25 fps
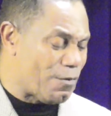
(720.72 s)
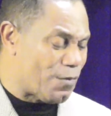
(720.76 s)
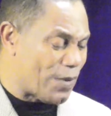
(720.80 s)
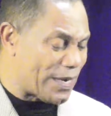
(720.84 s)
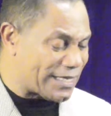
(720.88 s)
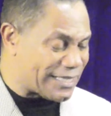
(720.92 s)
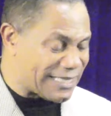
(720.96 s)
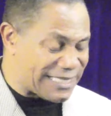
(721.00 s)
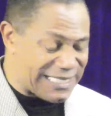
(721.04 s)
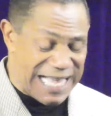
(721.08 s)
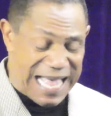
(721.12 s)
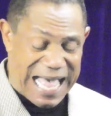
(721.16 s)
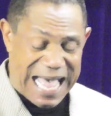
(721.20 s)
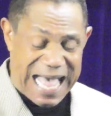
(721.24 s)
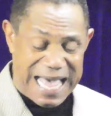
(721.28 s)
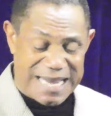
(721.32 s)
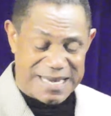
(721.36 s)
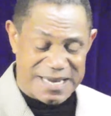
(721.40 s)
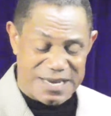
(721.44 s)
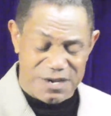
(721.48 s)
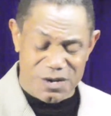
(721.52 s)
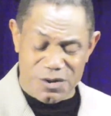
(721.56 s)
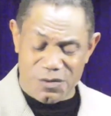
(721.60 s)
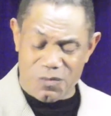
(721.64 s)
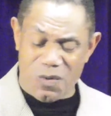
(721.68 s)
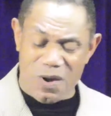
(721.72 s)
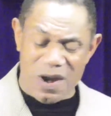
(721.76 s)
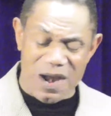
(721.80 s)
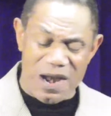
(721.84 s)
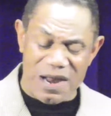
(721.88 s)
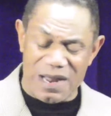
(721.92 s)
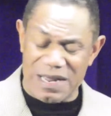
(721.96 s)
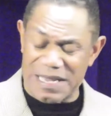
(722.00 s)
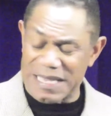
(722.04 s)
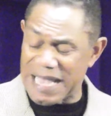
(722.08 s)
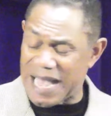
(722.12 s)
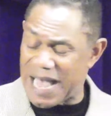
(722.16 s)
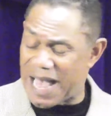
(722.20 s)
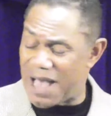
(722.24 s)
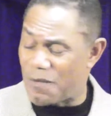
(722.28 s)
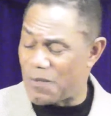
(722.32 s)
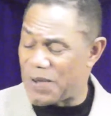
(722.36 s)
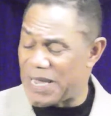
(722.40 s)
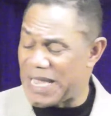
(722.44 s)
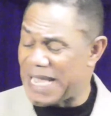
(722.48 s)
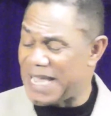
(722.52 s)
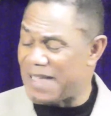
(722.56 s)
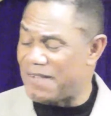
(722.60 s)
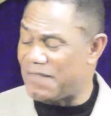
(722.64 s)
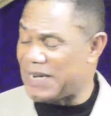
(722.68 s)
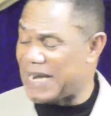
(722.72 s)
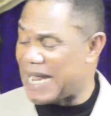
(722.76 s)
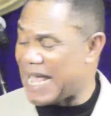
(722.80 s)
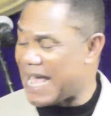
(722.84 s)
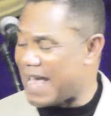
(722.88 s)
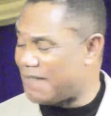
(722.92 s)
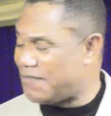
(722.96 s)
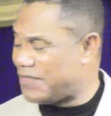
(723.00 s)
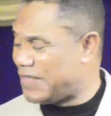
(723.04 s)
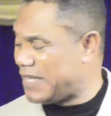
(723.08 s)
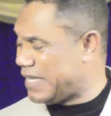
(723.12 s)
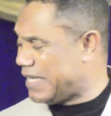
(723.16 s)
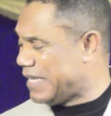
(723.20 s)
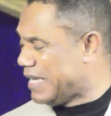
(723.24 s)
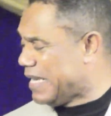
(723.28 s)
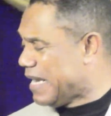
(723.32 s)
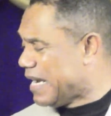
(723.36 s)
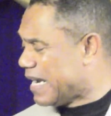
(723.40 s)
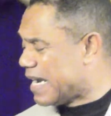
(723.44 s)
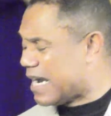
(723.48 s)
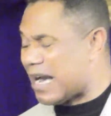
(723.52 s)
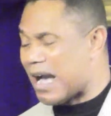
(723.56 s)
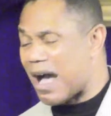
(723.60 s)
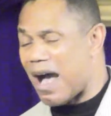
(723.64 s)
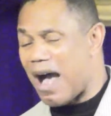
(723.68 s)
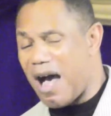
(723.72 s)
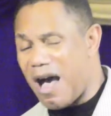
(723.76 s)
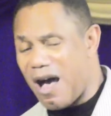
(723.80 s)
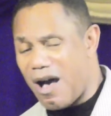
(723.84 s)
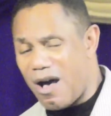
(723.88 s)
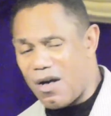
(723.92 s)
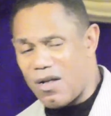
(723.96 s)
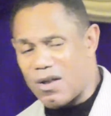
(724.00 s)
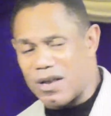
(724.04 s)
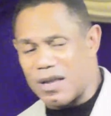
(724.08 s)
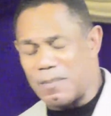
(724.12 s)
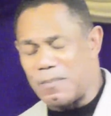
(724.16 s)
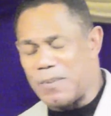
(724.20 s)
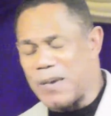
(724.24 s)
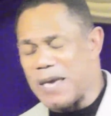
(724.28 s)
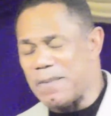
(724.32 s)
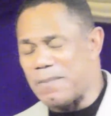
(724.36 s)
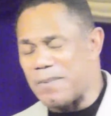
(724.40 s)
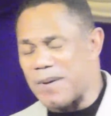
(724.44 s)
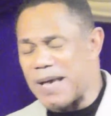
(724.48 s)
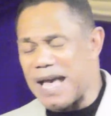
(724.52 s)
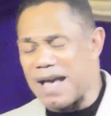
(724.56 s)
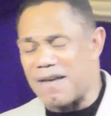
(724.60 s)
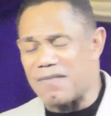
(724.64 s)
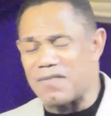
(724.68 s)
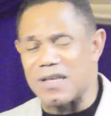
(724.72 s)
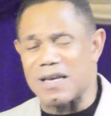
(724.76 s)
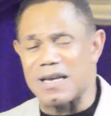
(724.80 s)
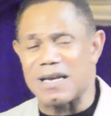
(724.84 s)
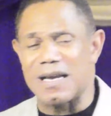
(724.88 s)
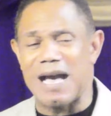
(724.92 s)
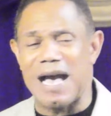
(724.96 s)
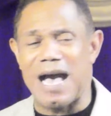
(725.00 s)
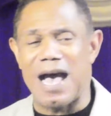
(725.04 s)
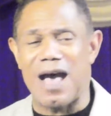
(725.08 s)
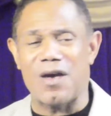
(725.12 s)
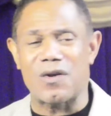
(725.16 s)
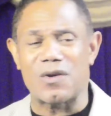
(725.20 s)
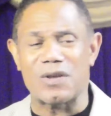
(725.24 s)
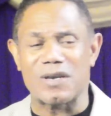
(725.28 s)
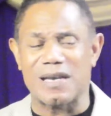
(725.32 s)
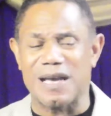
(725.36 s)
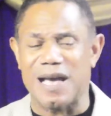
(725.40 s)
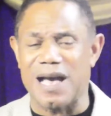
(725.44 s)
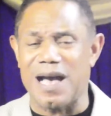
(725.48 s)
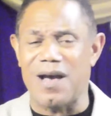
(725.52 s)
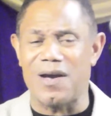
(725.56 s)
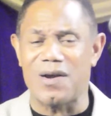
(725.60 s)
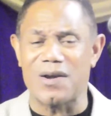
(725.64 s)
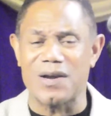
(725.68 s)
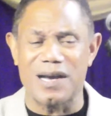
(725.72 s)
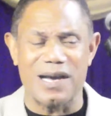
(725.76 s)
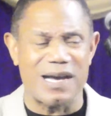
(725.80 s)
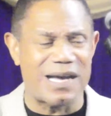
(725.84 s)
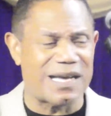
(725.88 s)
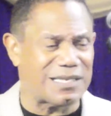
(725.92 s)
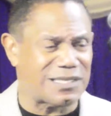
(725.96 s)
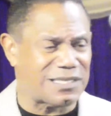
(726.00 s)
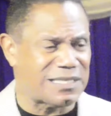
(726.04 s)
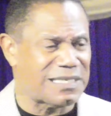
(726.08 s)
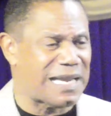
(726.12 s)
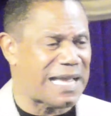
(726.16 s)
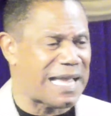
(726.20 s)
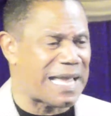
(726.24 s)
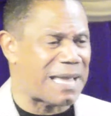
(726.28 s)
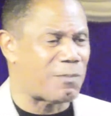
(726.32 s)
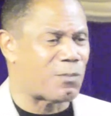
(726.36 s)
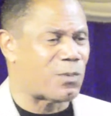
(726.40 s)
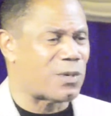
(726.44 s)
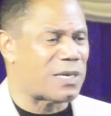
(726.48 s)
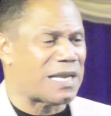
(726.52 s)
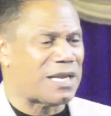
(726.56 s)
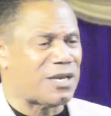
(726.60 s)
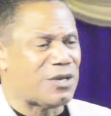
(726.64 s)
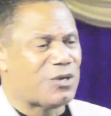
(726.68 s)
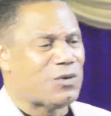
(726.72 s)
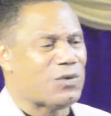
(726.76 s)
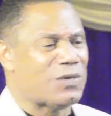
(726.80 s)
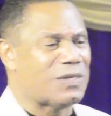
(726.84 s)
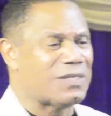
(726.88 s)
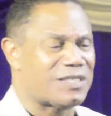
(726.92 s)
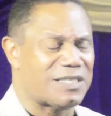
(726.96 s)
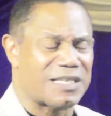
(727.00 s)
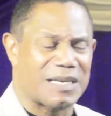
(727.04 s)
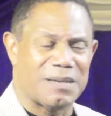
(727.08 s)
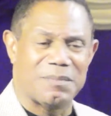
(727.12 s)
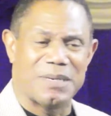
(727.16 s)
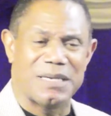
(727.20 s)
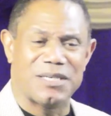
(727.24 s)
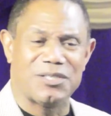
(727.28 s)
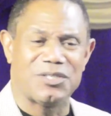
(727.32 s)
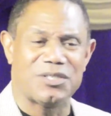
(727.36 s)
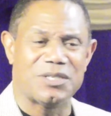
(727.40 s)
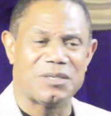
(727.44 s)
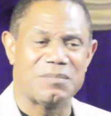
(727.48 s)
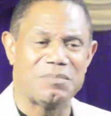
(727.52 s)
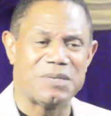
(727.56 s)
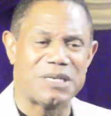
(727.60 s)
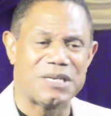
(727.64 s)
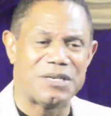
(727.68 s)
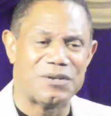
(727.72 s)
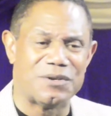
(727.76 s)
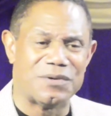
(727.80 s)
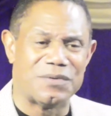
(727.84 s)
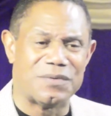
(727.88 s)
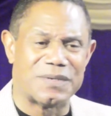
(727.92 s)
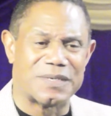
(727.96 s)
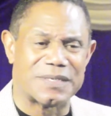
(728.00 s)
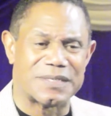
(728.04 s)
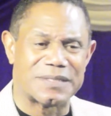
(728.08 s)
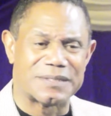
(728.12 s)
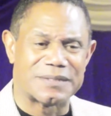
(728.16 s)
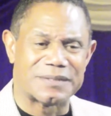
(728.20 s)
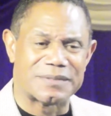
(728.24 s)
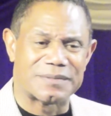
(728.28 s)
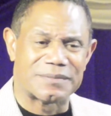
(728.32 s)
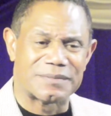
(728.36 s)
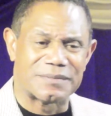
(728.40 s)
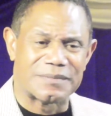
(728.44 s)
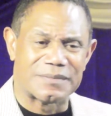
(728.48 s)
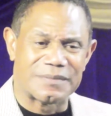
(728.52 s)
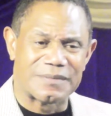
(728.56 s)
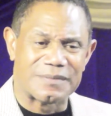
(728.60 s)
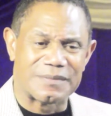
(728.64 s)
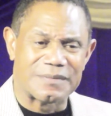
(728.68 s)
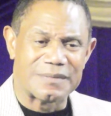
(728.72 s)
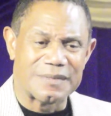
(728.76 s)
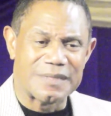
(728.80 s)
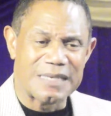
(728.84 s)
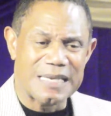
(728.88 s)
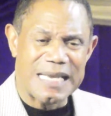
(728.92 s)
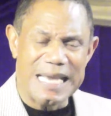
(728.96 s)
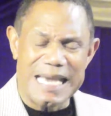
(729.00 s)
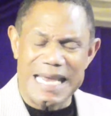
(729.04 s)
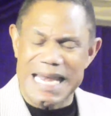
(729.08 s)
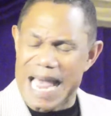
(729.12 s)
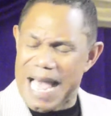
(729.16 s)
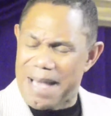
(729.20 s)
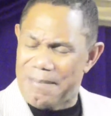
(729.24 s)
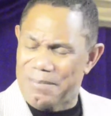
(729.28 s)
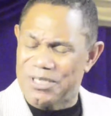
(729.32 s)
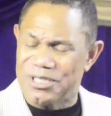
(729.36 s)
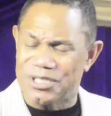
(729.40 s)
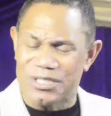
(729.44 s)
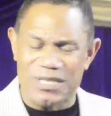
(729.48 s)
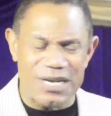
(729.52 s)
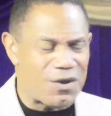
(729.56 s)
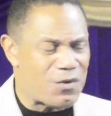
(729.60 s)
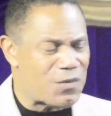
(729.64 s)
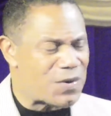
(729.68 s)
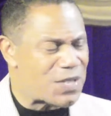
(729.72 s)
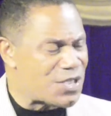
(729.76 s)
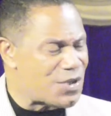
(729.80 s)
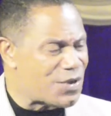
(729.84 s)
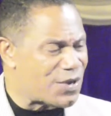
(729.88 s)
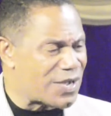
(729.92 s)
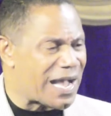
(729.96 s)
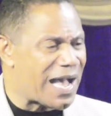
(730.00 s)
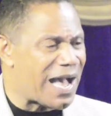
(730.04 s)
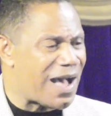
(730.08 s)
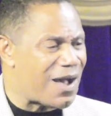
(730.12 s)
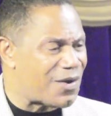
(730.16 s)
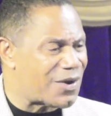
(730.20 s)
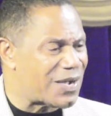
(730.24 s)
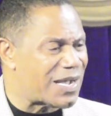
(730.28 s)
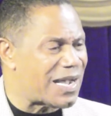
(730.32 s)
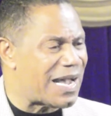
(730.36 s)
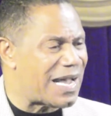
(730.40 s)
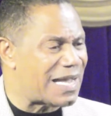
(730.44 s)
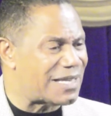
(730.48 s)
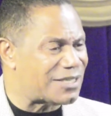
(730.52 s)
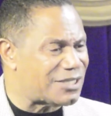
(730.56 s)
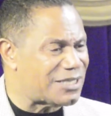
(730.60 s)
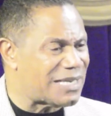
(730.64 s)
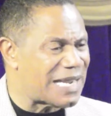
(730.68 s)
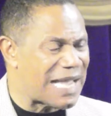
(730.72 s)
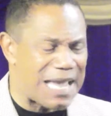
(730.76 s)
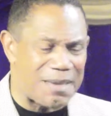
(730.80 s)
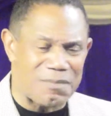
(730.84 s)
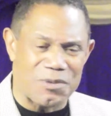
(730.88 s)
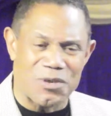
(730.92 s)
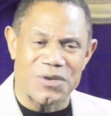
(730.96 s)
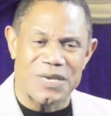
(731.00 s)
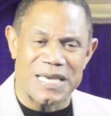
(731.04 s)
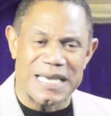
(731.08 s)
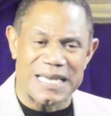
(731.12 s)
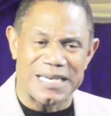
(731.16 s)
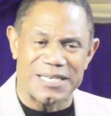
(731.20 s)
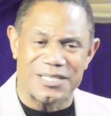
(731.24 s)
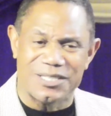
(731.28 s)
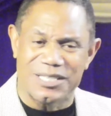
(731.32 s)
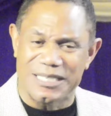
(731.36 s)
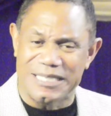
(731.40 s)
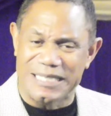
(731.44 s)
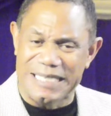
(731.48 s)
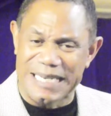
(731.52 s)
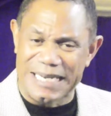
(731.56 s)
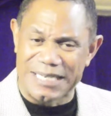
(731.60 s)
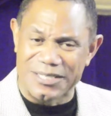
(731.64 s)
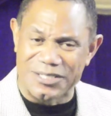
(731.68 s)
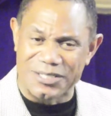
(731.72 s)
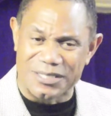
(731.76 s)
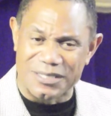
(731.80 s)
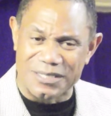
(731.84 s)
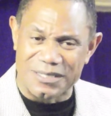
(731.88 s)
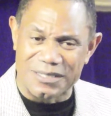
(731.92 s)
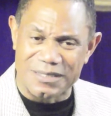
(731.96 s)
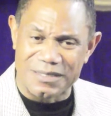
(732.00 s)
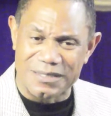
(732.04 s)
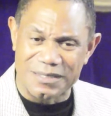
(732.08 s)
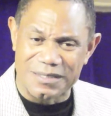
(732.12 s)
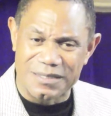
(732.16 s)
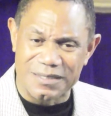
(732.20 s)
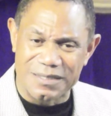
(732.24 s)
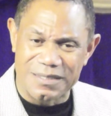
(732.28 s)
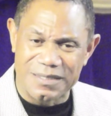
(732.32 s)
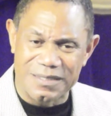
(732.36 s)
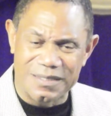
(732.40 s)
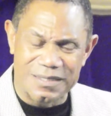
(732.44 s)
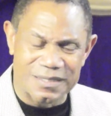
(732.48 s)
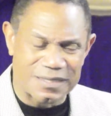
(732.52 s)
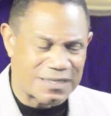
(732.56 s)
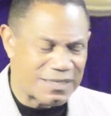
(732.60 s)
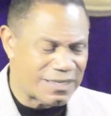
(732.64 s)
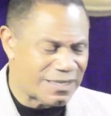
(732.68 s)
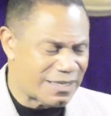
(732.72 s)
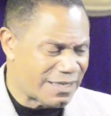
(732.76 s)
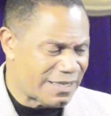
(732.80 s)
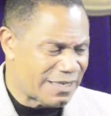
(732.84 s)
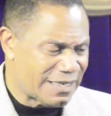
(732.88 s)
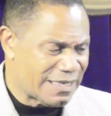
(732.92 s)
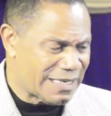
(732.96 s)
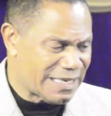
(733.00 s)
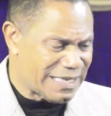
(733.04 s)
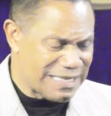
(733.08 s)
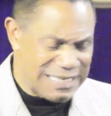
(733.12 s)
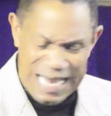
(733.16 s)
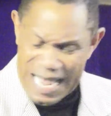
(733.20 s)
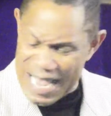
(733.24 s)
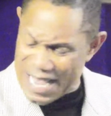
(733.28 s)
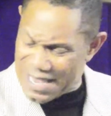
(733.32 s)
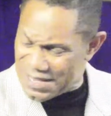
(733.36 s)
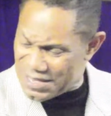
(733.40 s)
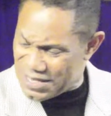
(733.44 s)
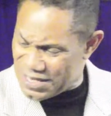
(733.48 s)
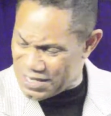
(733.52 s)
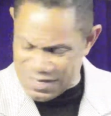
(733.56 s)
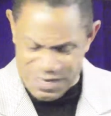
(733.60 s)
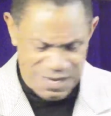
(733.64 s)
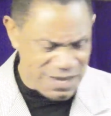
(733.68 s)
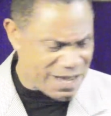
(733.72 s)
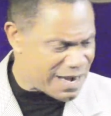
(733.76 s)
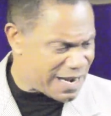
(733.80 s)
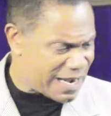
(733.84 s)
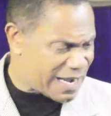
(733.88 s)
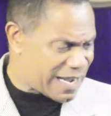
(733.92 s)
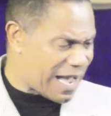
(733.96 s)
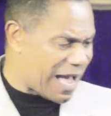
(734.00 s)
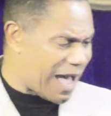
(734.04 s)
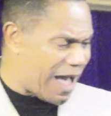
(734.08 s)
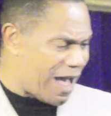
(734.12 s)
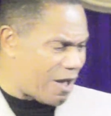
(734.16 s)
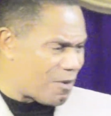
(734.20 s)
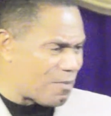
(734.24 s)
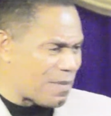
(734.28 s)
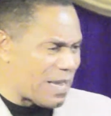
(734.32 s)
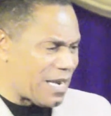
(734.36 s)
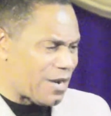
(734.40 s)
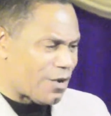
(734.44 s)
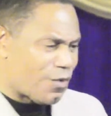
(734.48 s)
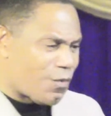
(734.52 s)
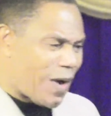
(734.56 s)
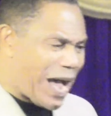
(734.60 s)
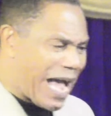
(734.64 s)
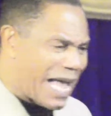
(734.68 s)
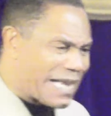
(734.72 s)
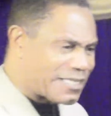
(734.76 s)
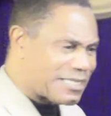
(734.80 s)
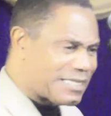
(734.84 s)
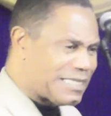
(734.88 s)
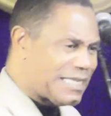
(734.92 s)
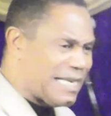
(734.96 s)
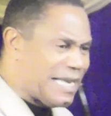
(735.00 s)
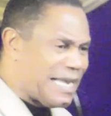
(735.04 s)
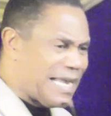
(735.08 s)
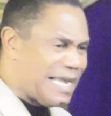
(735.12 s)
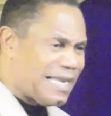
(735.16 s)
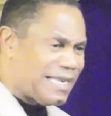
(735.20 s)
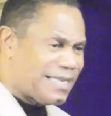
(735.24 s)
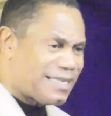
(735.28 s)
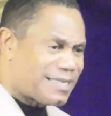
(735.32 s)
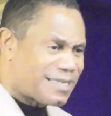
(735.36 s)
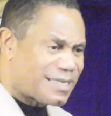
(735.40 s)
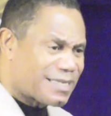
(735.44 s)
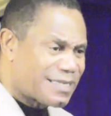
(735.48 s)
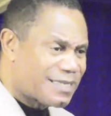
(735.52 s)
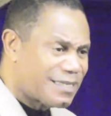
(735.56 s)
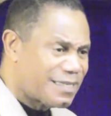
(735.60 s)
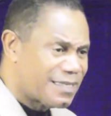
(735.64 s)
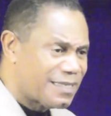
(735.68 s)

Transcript: what's sad in the world, y'all, we even have the gall, or people have the gall to call God's name when they're doing something they shouldn't be doing. And how much know when you call God's name, you get his attention? It's like, you're going to call me to watch this?